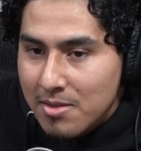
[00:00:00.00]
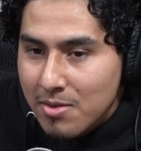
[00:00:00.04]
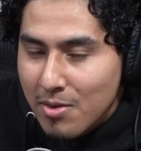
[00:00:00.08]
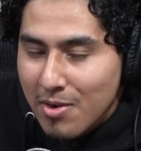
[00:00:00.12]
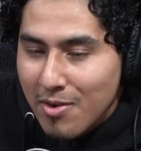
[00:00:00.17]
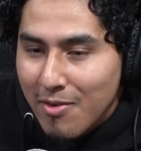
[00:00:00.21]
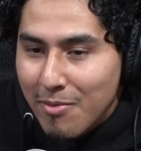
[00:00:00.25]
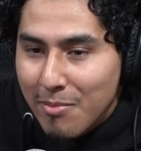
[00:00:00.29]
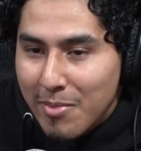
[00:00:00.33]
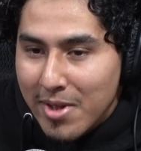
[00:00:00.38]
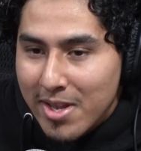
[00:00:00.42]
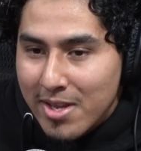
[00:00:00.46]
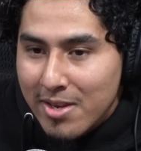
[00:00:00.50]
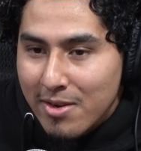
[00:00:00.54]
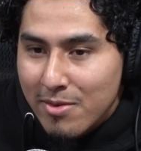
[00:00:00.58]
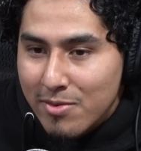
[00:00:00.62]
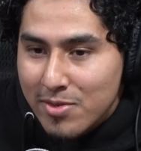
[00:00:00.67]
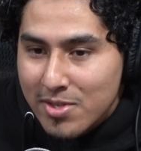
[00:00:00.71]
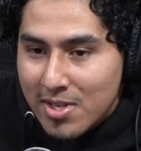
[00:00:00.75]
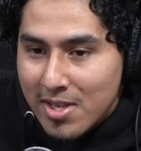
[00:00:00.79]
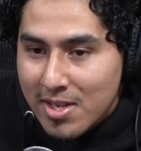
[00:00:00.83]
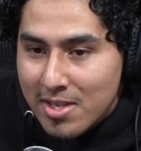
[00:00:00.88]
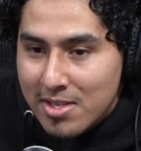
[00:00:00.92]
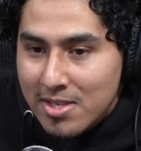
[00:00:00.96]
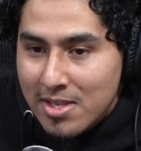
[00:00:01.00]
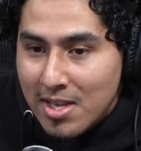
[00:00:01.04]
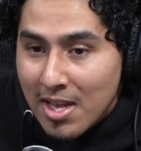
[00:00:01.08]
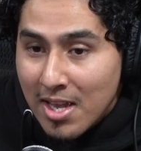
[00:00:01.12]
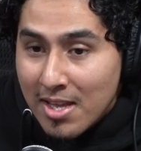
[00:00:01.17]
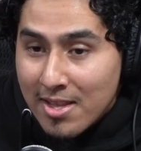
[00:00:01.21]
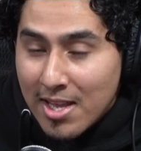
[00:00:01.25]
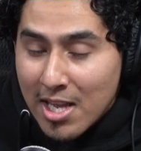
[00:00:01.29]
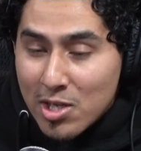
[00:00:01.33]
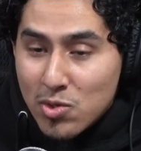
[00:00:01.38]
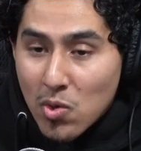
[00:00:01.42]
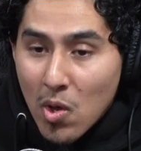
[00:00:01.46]
Don't even make no sense.
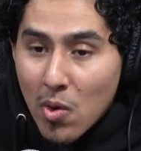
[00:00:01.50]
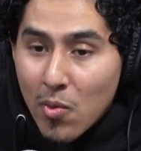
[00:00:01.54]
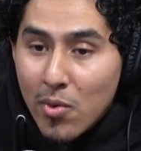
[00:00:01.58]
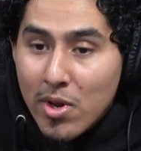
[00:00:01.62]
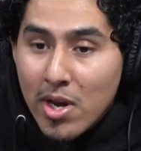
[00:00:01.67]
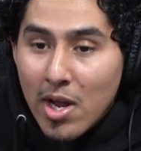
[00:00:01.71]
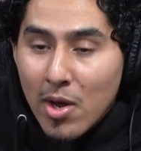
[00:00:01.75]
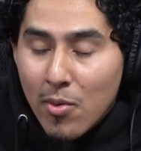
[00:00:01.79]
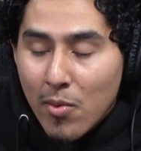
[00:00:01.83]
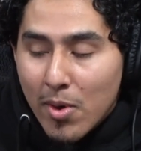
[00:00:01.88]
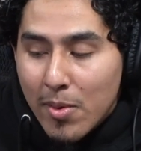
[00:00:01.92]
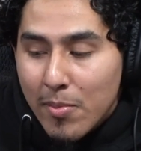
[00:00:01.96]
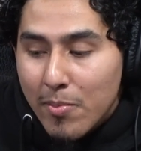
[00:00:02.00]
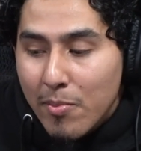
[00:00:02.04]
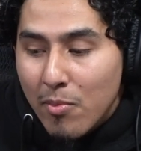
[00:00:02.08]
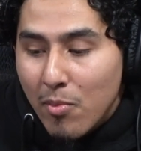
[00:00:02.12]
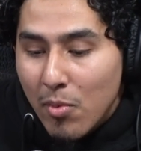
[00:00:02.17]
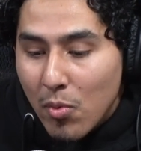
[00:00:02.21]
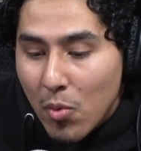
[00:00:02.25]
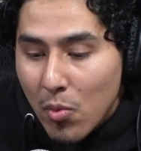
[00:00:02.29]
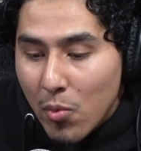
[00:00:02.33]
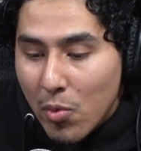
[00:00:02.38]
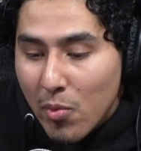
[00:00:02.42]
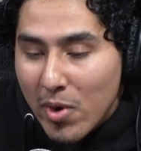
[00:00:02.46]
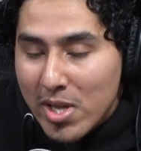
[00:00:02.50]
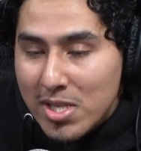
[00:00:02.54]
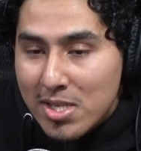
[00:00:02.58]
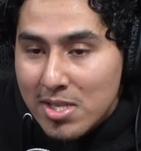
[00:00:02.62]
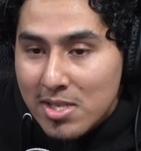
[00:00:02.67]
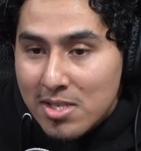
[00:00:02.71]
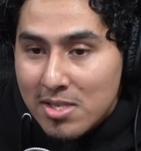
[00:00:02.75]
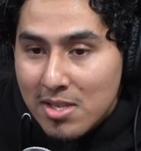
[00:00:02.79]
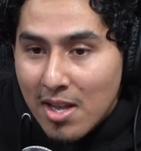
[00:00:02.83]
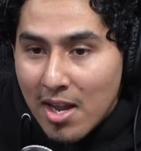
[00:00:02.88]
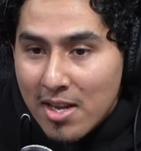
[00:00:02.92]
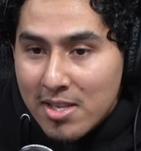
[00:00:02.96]
That's why when we went
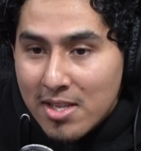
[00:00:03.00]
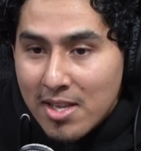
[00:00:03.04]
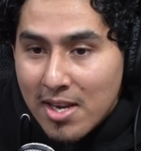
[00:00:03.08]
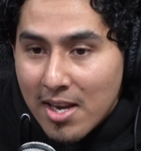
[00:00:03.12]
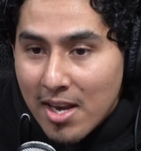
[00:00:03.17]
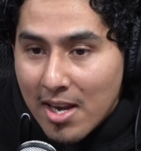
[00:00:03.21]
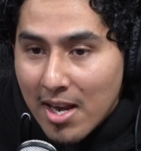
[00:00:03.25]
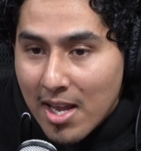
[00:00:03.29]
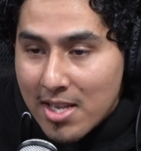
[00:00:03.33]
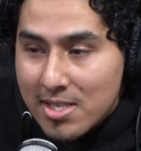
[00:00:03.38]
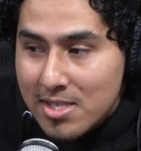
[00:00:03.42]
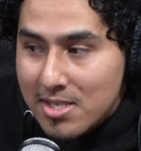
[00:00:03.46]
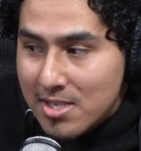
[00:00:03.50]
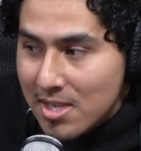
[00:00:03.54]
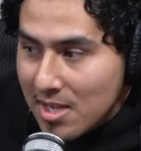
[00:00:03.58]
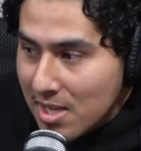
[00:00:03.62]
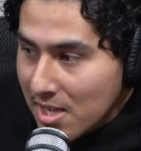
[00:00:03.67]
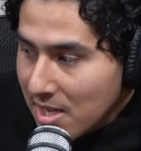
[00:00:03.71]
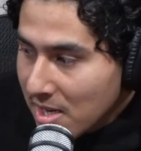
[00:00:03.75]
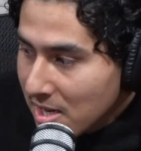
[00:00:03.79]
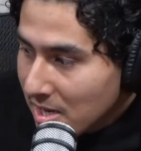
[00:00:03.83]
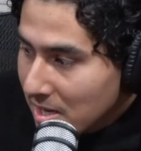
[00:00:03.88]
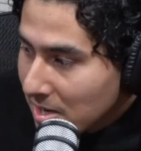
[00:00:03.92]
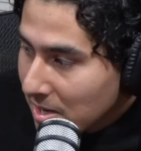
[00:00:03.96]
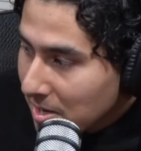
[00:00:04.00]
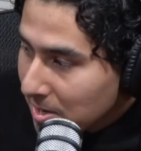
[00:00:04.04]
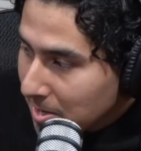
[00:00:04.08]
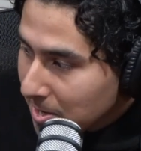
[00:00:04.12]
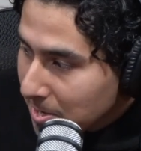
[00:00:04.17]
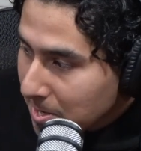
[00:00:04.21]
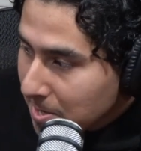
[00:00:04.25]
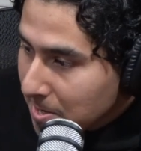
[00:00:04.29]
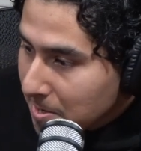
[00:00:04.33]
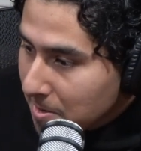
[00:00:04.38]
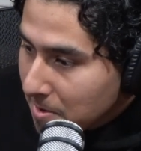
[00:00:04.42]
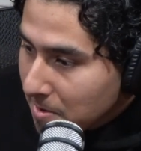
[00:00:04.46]
to Stockton and I seen
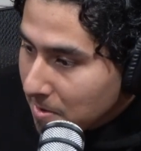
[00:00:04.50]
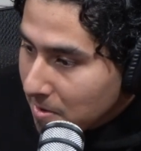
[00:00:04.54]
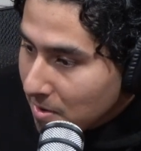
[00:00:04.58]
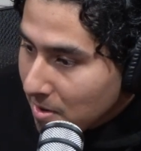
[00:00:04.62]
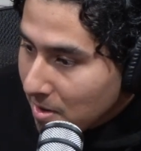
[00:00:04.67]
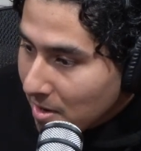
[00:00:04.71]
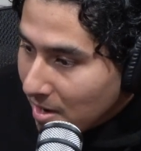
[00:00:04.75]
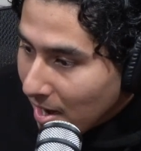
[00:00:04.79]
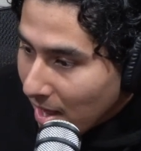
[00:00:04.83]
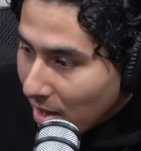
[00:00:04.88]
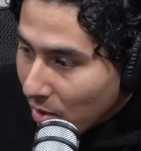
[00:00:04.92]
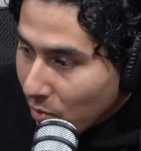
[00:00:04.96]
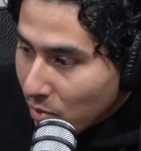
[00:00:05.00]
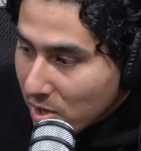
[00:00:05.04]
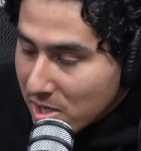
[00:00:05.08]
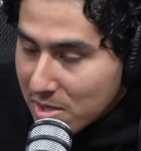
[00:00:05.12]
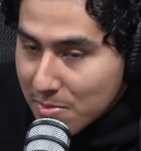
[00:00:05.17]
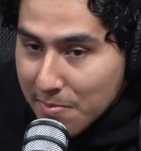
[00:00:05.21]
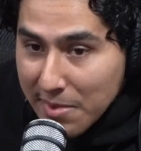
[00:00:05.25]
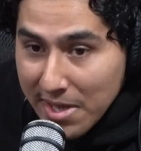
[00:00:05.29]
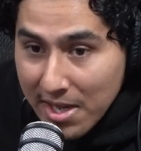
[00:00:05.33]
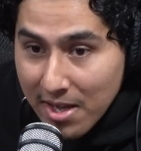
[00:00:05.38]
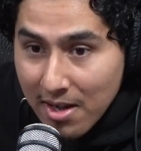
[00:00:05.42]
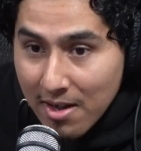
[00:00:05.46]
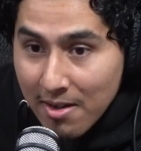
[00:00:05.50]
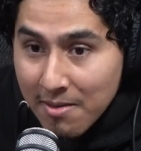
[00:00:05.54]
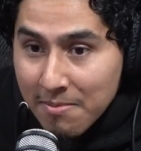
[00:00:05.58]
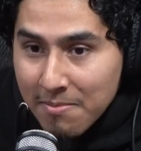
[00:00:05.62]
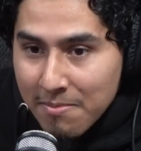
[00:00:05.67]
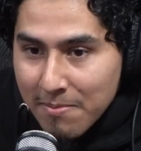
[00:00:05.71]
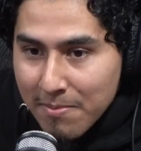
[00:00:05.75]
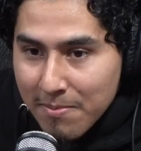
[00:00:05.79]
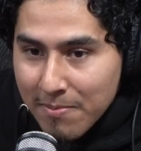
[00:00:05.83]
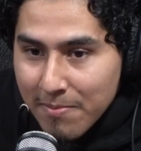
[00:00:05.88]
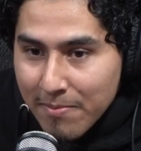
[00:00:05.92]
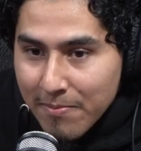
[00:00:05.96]
like what it's
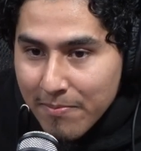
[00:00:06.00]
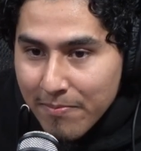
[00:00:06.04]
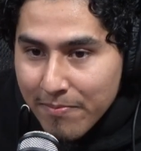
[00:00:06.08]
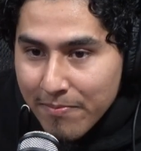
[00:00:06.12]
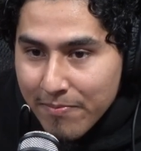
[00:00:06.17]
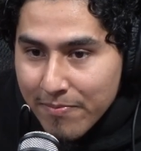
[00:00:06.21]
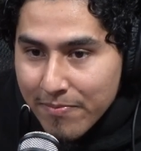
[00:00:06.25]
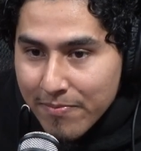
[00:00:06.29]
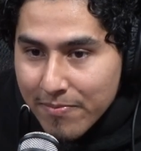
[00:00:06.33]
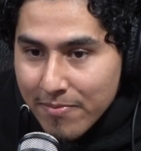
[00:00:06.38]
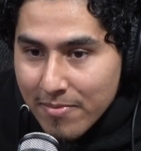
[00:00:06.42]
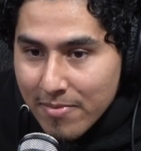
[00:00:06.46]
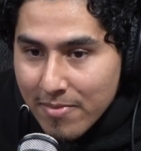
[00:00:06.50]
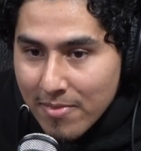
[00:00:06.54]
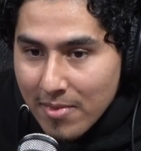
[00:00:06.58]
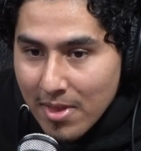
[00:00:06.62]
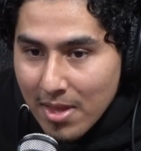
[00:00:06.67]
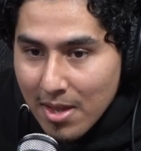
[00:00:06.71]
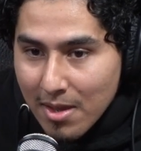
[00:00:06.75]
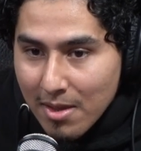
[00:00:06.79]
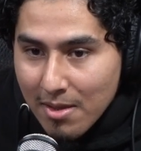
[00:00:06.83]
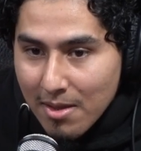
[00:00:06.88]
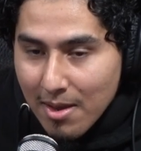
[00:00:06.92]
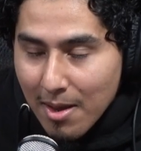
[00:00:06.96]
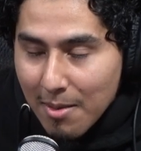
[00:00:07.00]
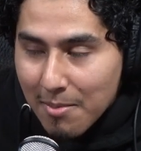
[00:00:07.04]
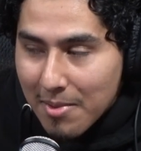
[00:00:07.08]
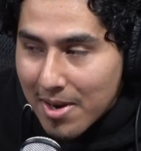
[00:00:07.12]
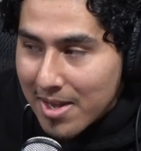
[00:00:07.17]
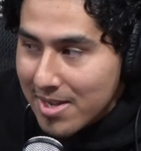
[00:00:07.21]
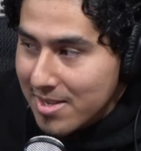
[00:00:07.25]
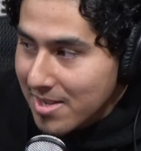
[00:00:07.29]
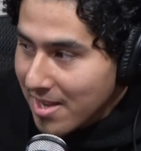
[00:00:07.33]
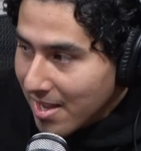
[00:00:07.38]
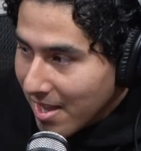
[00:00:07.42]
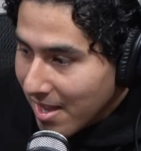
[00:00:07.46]
become, I'm
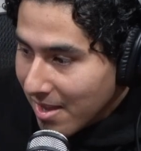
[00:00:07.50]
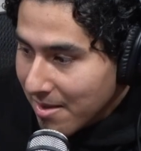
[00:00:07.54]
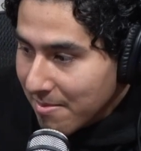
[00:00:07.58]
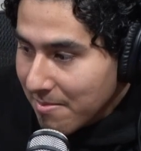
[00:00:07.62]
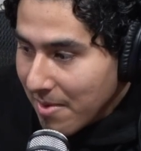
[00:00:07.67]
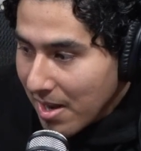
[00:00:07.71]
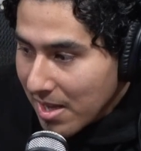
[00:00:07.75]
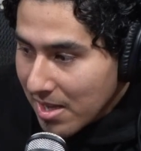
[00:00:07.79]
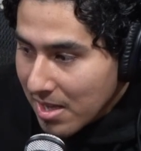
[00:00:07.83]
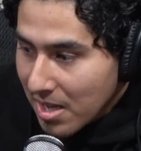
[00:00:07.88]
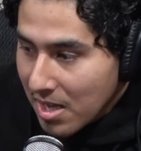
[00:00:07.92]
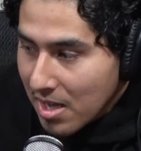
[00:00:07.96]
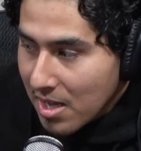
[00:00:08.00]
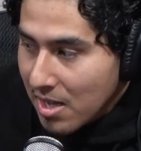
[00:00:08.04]
like, damn, like,